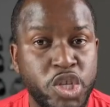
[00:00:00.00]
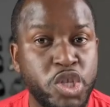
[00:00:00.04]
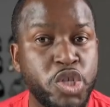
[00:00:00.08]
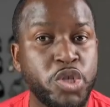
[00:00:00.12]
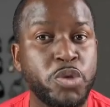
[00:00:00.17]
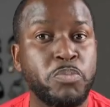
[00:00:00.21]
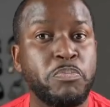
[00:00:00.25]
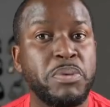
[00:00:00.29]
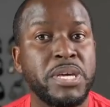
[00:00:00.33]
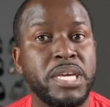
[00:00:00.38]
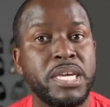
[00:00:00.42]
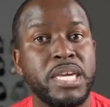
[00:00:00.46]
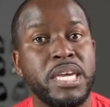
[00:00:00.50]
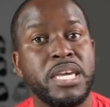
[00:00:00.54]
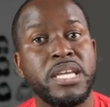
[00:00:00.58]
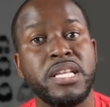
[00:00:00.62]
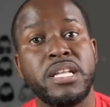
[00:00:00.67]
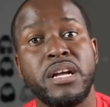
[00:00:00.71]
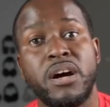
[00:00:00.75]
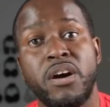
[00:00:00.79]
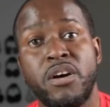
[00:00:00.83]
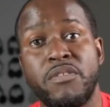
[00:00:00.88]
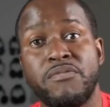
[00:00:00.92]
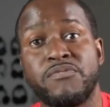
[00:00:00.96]

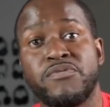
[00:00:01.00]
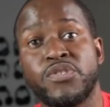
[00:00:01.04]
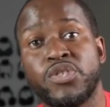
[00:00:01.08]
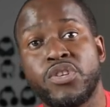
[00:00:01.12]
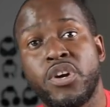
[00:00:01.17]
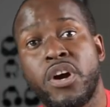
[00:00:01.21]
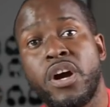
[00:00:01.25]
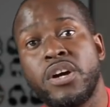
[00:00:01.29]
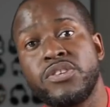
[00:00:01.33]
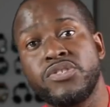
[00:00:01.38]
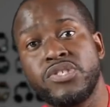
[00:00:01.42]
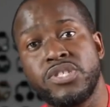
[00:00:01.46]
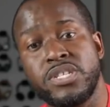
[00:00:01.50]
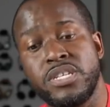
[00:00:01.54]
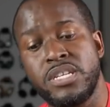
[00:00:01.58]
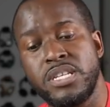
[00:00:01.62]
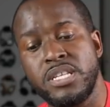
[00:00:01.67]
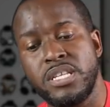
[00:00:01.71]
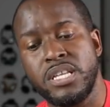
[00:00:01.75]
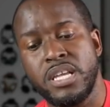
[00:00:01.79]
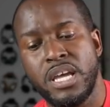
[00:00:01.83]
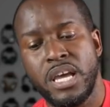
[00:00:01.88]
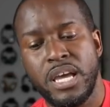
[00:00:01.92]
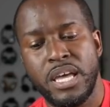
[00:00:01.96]
speaking of
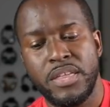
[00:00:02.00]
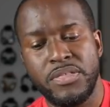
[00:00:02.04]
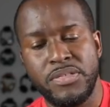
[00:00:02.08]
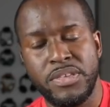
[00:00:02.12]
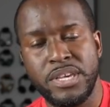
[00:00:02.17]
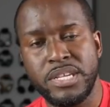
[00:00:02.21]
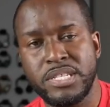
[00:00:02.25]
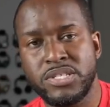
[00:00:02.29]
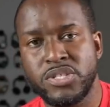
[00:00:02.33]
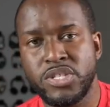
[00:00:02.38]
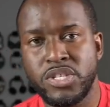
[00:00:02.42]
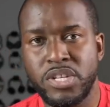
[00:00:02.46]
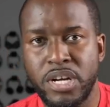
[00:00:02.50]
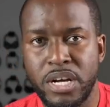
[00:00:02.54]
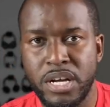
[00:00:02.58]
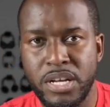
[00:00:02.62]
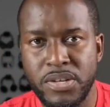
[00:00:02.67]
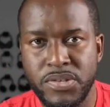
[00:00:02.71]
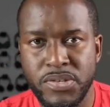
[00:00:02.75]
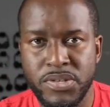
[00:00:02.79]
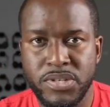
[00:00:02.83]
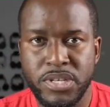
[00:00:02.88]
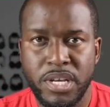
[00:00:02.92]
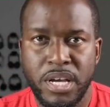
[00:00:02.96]
charging, this
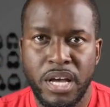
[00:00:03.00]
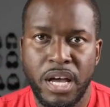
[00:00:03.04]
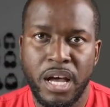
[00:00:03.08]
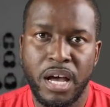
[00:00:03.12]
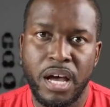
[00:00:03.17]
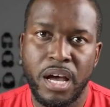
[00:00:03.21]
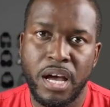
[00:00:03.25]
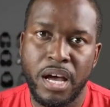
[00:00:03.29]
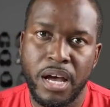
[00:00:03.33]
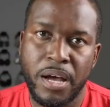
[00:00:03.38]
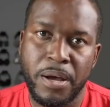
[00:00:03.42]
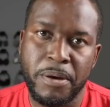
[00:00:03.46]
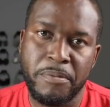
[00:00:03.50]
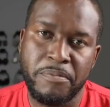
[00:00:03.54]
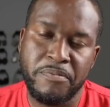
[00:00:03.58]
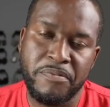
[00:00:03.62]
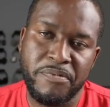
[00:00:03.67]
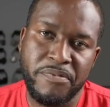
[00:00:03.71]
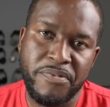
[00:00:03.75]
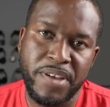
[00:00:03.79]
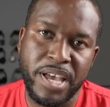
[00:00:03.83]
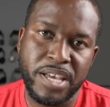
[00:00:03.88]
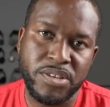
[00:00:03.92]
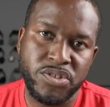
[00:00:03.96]
does
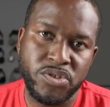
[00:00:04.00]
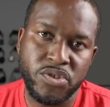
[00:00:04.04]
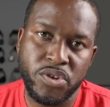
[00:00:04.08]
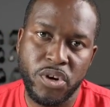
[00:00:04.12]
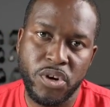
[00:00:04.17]
fast